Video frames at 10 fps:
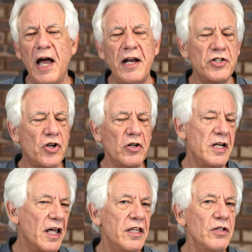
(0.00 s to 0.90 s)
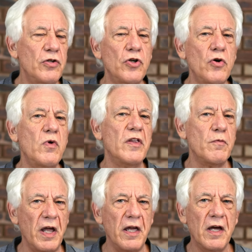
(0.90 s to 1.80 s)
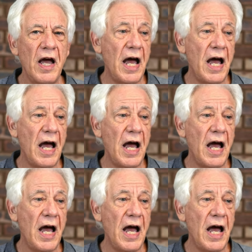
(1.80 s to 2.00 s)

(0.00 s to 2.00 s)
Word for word: And it's got nothing to do with me,